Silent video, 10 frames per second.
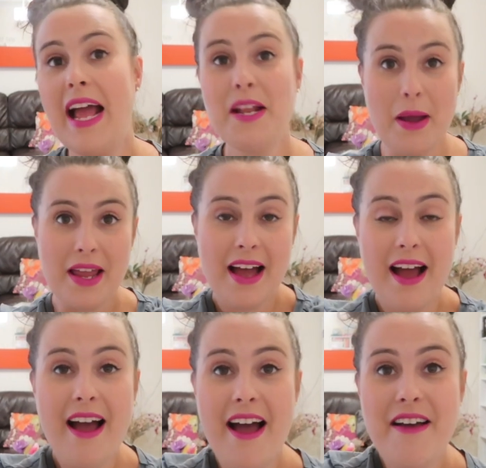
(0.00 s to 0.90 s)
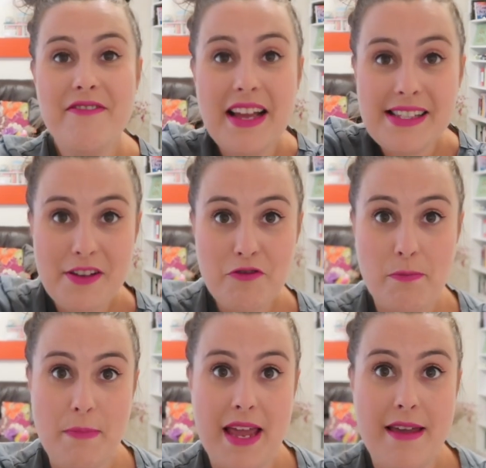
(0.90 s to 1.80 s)
Anyway, uh, that's it
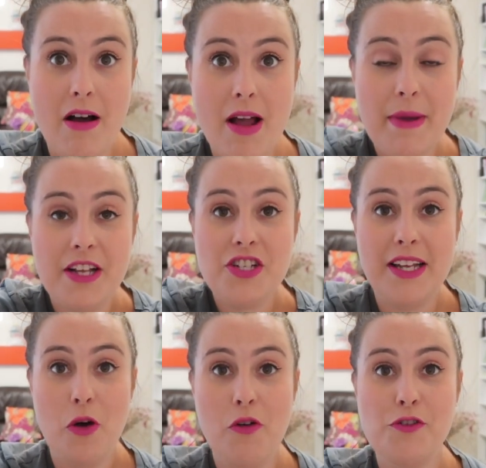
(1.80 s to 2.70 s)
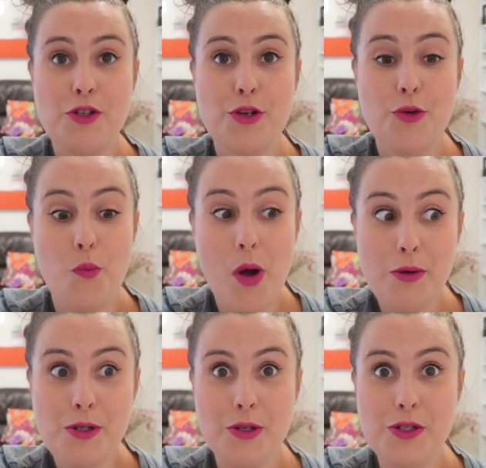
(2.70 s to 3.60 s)
from me. I'm actually off to
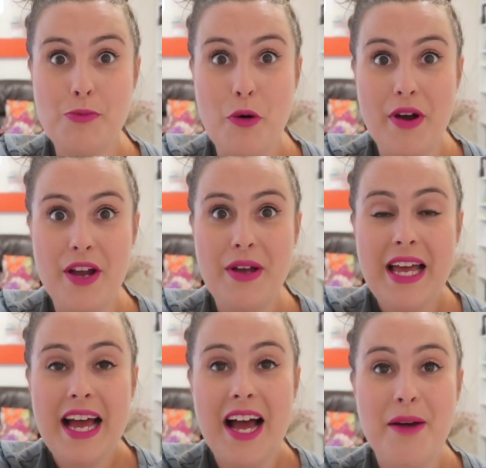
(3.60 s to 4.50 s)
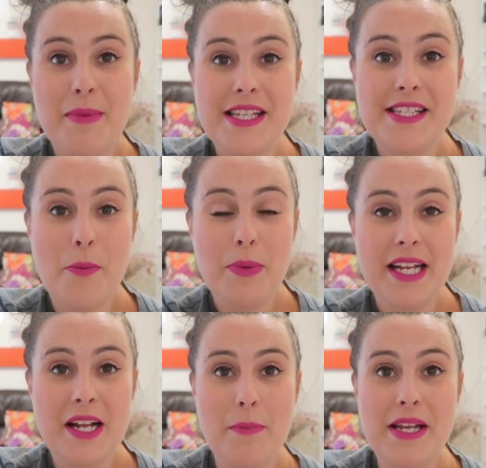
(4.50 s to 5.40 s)
Worldcon tomorrow um, in
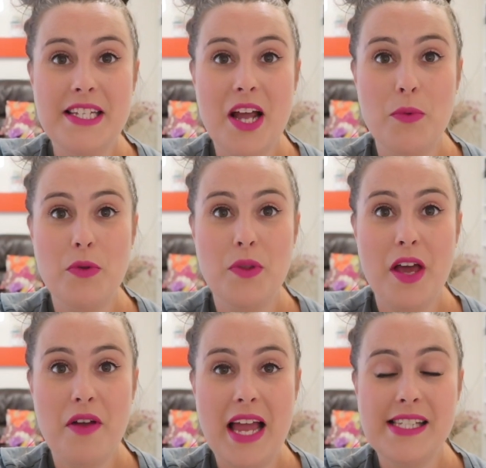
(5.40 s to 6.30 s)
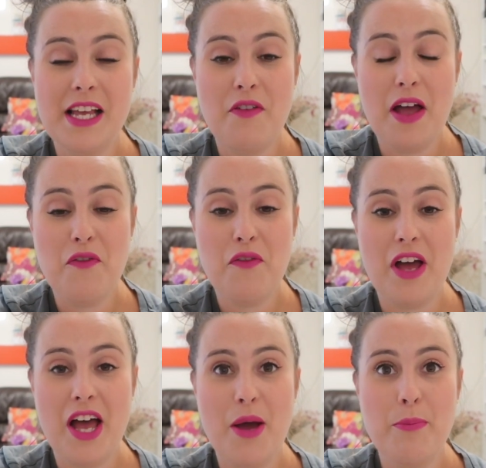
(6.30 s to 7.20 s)
Dublin. I'm meeting up with all the other SFF
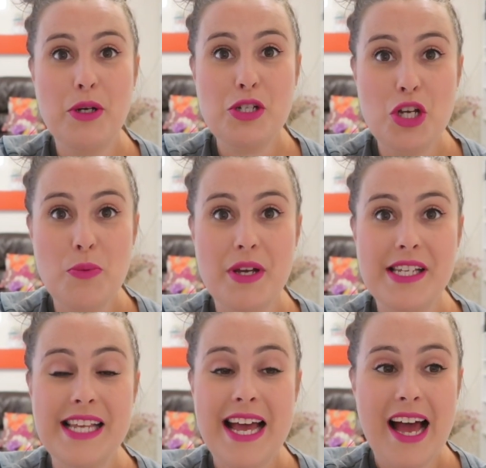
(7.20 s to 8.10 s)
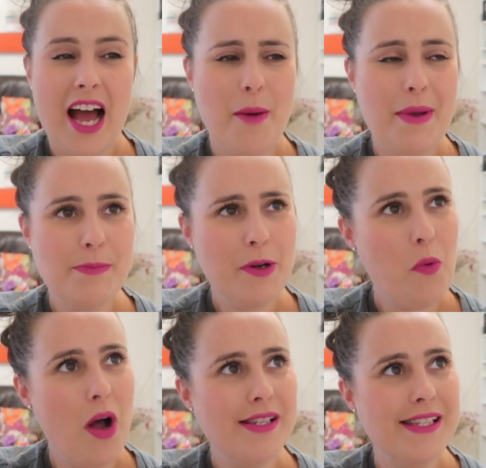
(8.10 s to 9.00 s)
uh, booktubers. Um, it's been a
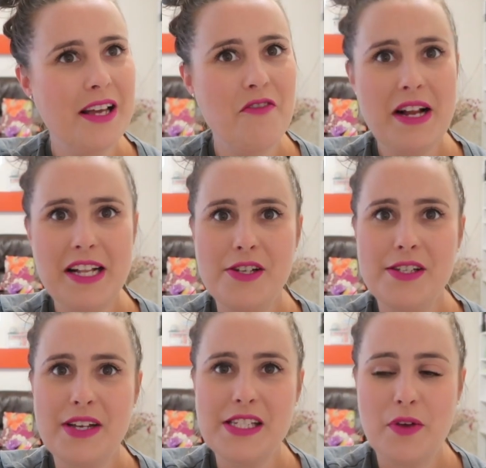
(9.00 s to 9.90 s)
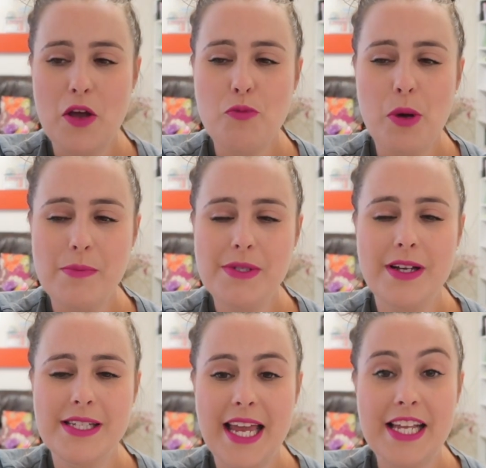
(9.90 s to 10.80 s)
while since I've read loads of SFF, but I'm
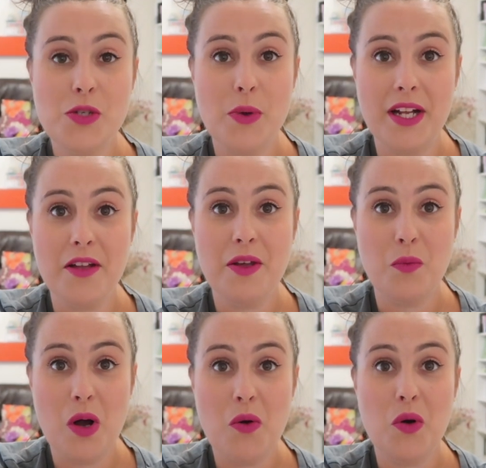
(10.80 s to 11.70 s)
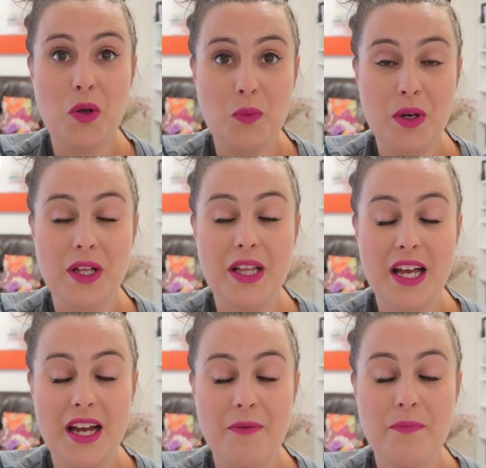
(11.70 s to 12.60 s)
starting to get into it and I think Worldcon will
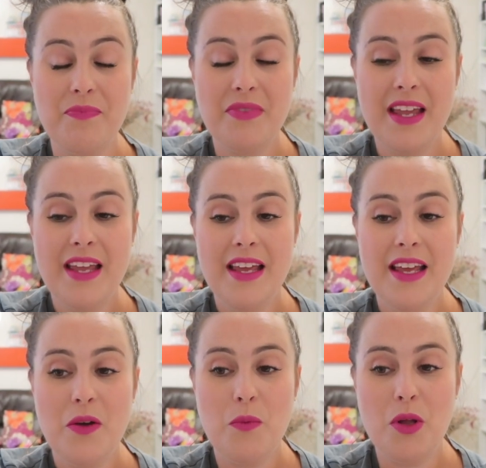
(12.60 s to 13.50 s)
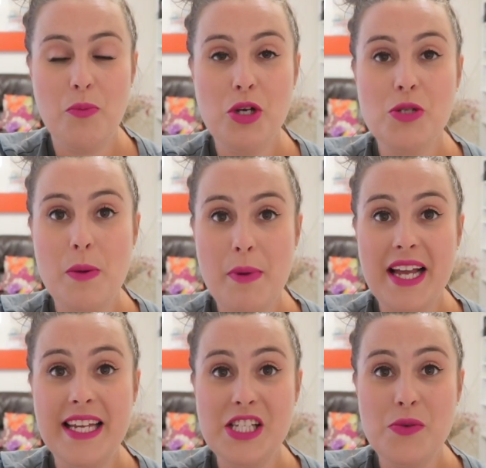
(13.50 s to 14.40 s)
um, will push me
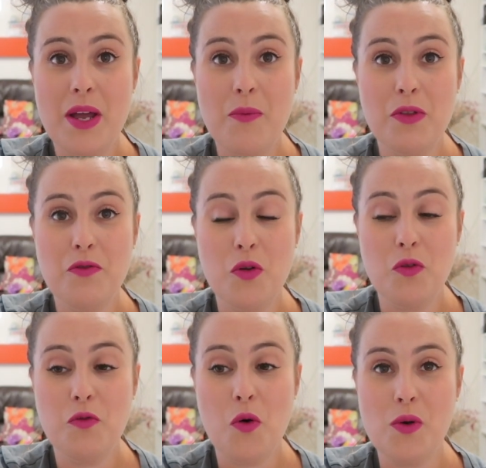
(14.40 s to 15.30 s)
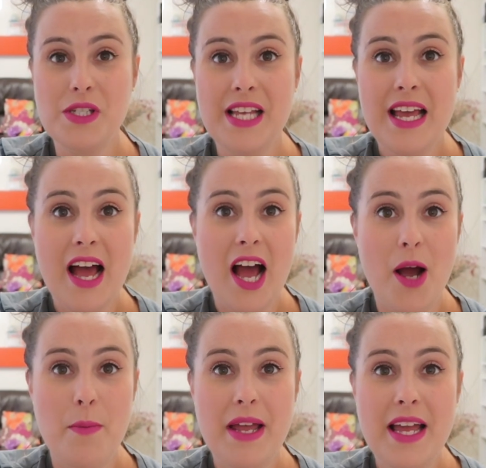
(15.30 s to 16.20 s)
back into it with full force.
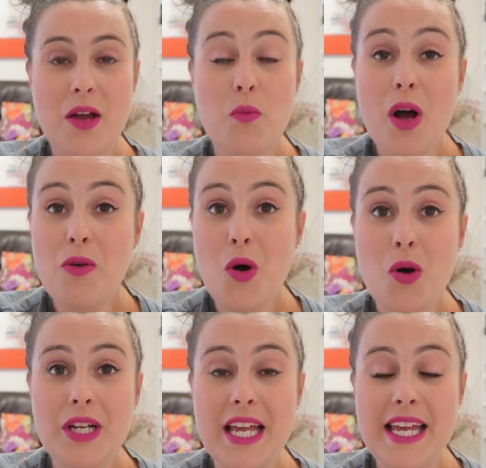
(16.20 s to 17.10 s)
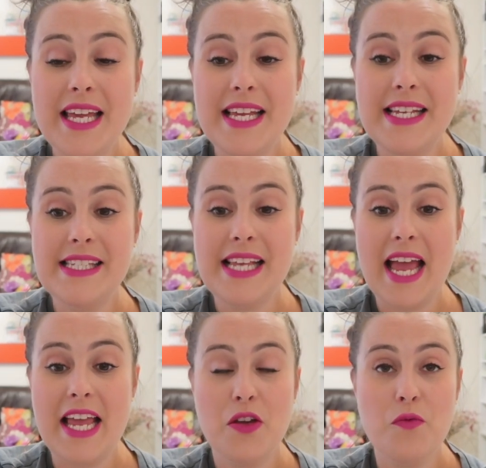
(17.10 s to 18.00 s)
Um, eh, Worldcon is
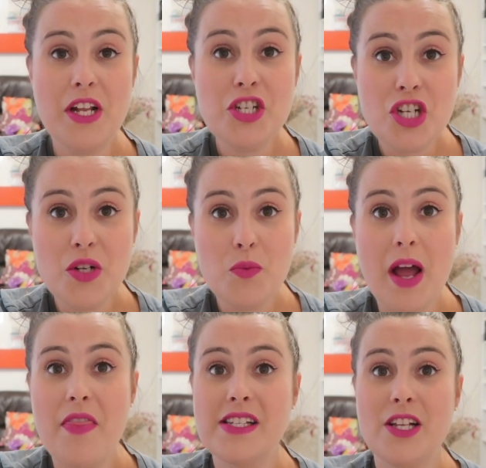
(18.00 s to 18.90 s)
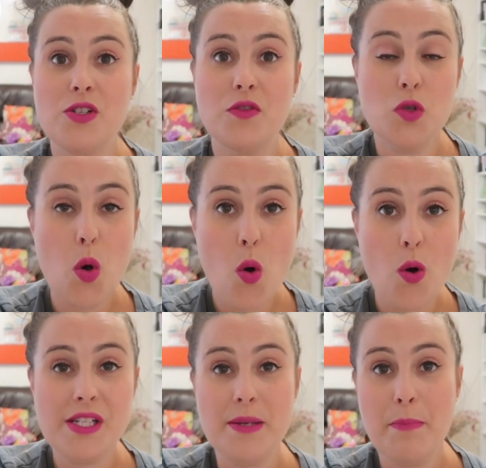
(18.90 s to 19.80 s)
a convention where there's loads of
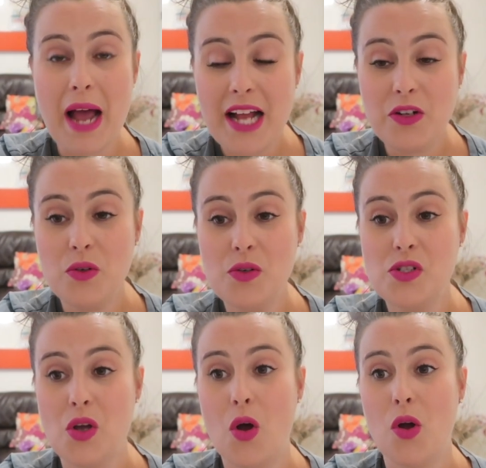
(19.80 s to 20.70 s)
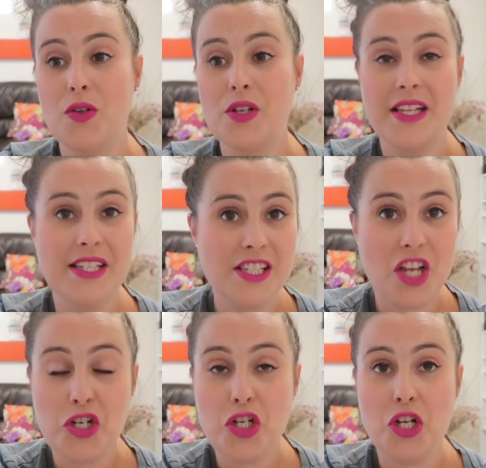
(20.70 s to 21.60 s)
talks and panels on and
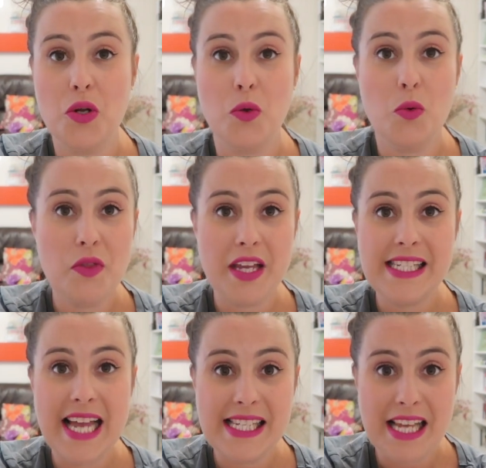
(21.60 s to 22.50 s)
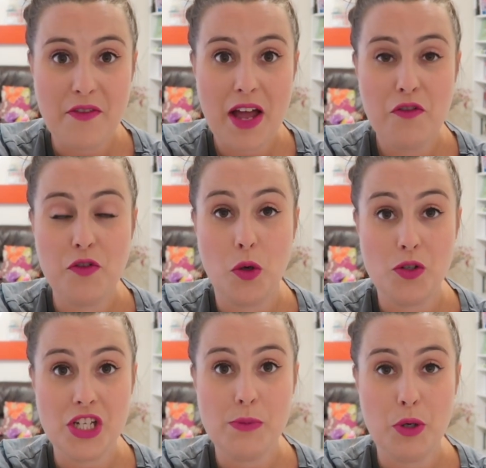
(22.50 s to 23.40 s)
discussion on all things SFF,
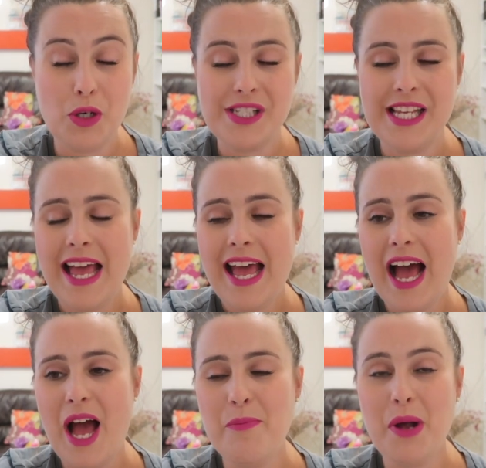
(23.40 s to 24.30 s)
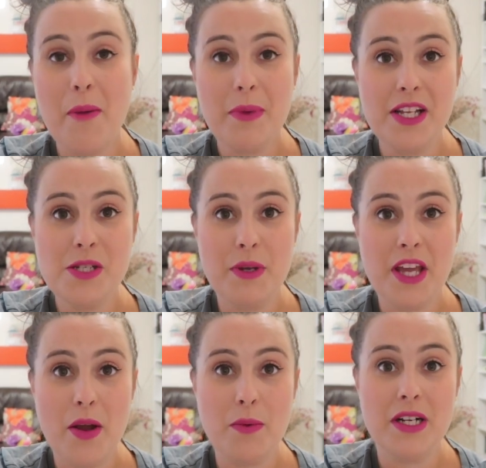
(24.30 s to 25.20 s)
not just books. Um, but I'm going to be
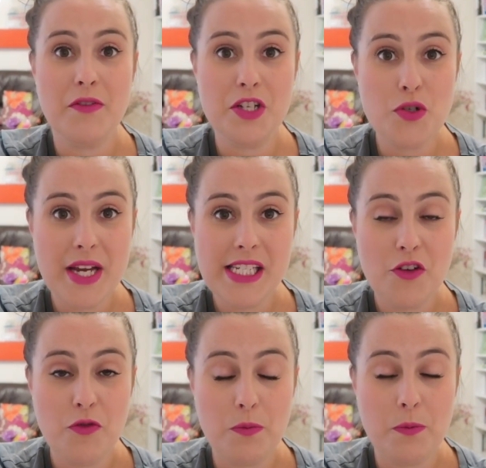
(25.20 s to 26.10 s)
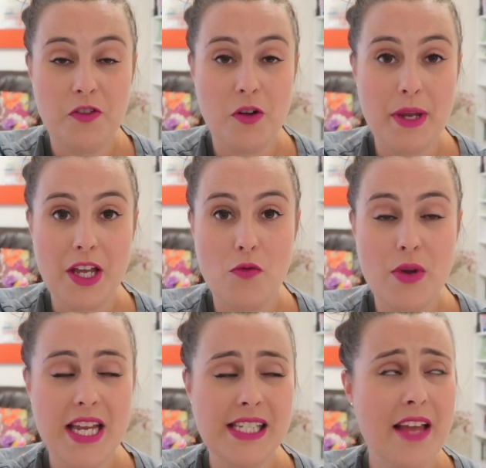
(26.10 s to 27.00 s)
going with a lovely Tracy from Flamingo
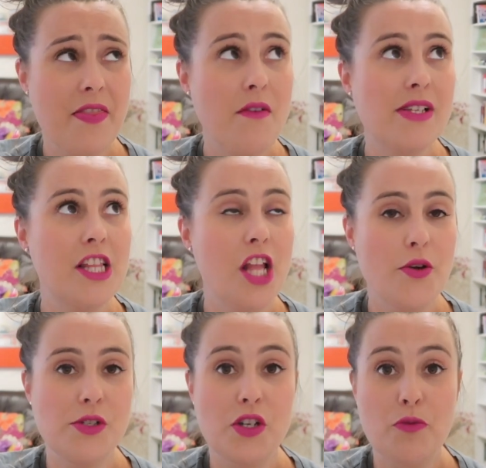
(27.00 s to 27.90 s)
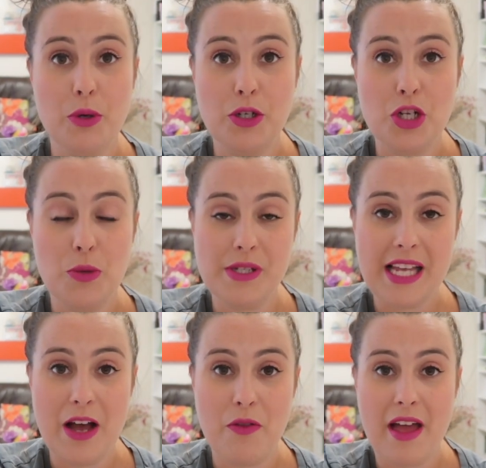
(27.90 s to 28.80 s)
Reads, and there is loads of booktubers
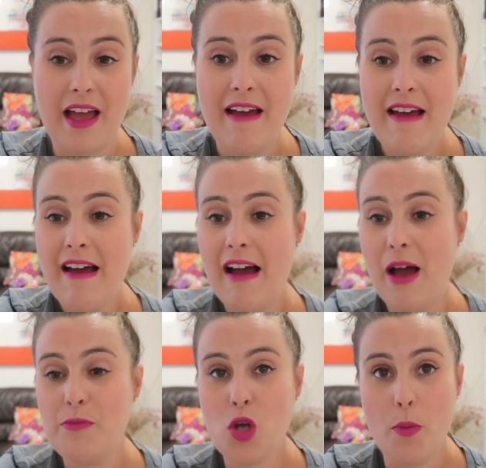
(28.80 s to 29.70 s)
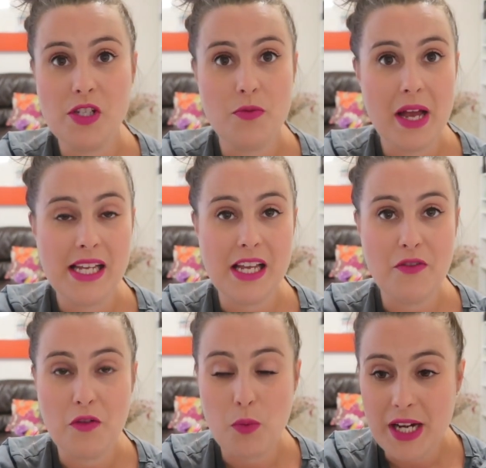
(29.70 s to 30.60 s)
out there. Um, Thomas from
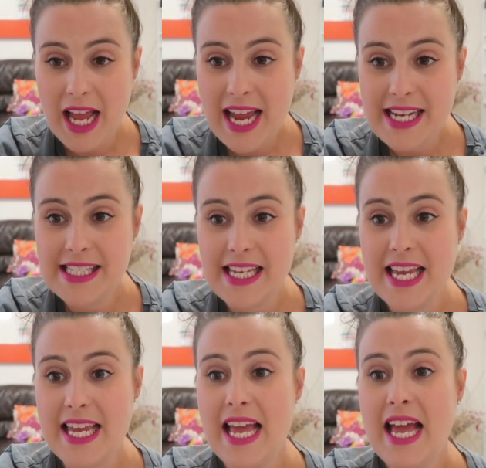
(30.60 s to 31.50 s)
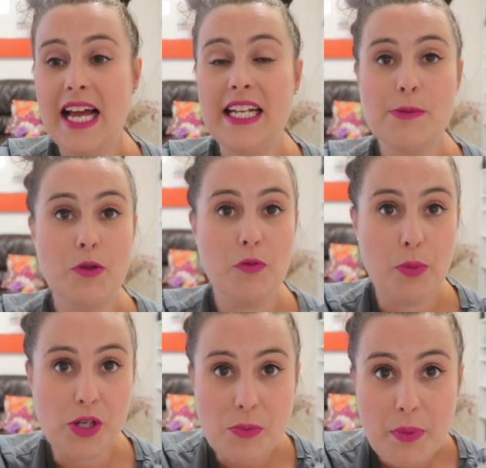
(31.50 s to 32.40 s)
SFF 180, Elizabeth from
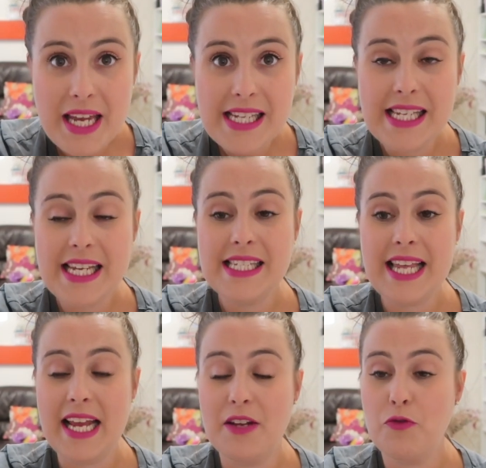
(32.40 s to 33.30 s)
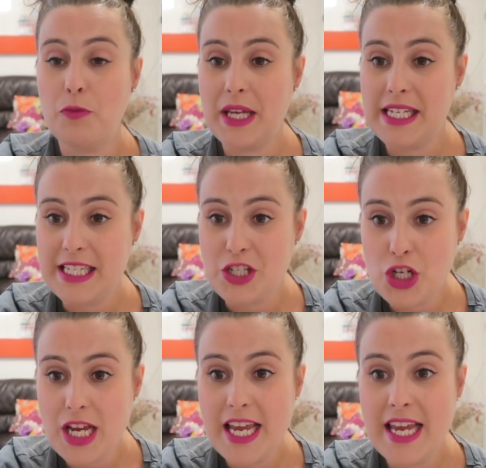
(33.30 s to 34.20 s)
Books and Pieces, Caitlin from Kitty
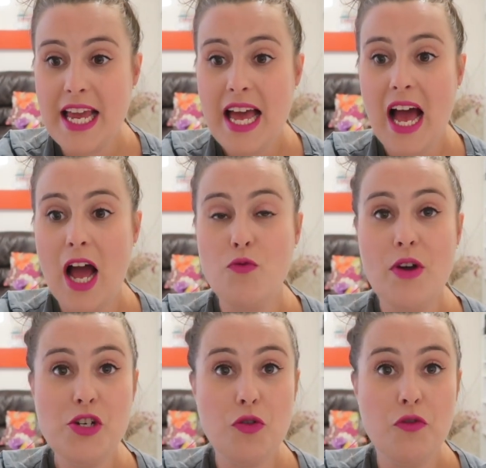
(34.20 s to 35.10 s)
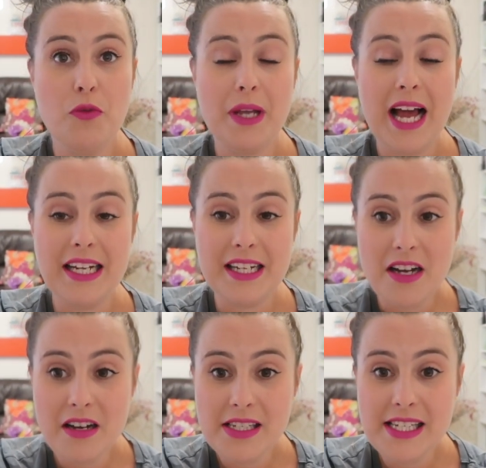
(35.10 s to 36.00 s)
G, uh, Rachel from
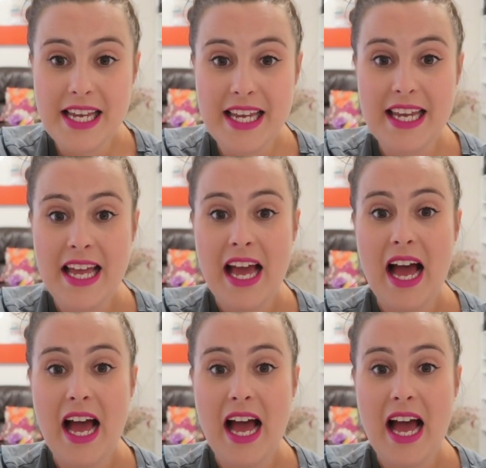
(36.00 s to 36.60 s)
Kalanadi,